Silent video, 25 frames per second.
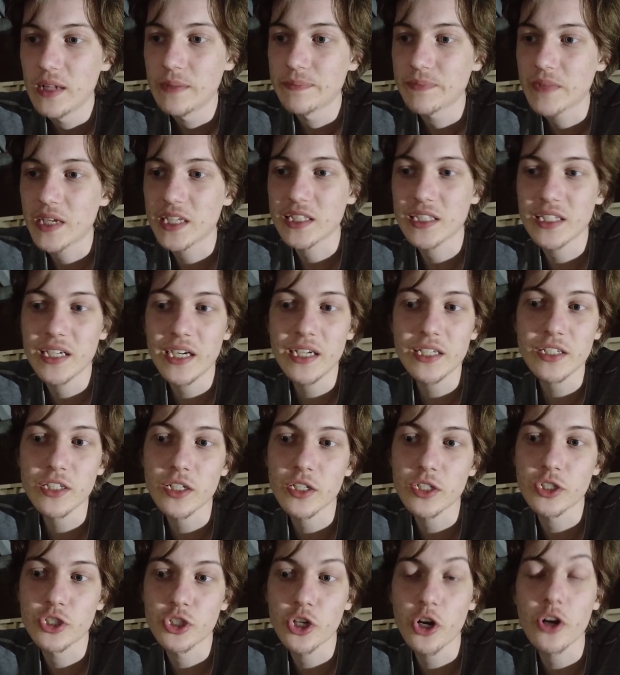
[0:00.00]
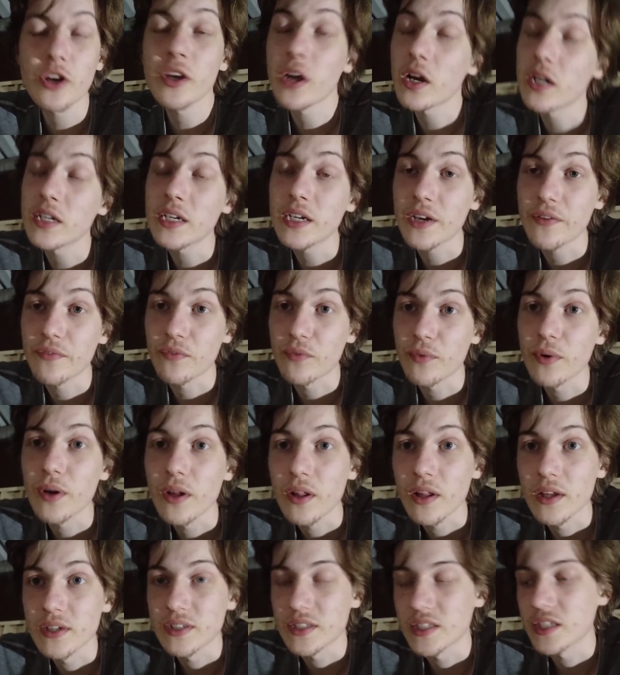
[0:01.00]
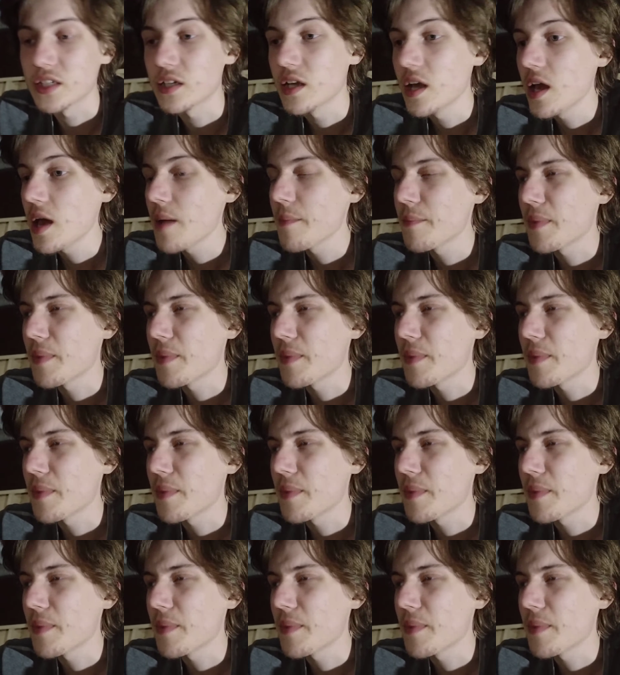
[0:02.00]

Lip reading: At the end of the journey, I didn't even realize this,